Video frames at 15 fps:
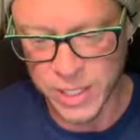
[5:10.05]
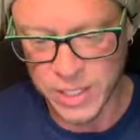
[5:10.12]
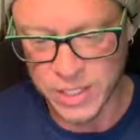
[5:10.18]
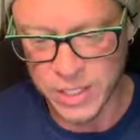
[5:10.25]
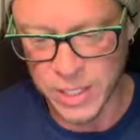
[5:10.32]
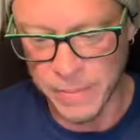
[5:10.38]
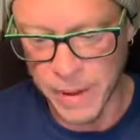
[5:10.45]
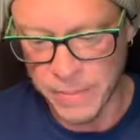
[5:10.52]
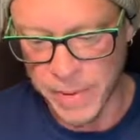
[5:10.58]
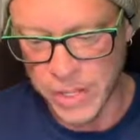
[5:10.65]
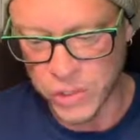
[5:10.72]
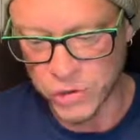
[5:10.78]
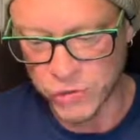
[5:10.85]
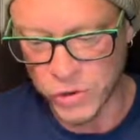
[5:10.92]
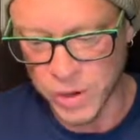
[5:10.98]
Some had been
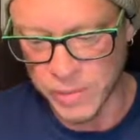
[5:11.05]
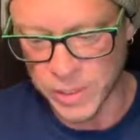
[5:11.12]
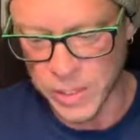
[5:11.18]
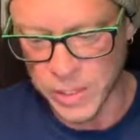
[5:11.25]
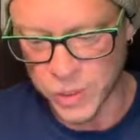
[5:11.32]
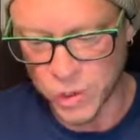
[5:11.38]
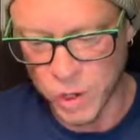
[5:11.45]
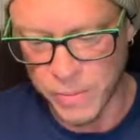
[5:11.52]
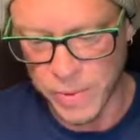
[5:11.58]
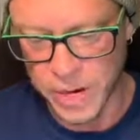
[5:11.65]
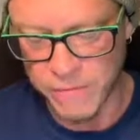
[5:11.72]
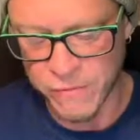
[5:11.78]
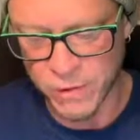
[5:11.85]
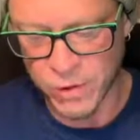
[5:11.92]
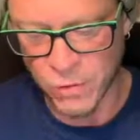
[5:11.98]
in trouble in Germany
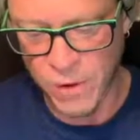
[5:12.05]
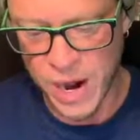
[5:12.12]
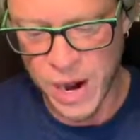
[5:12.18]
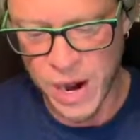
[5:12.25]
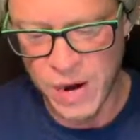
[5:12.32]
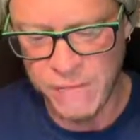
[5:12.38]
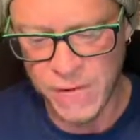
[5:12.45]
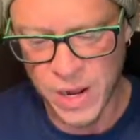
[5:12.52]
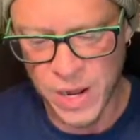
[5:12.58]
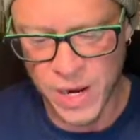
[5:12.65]
for grave,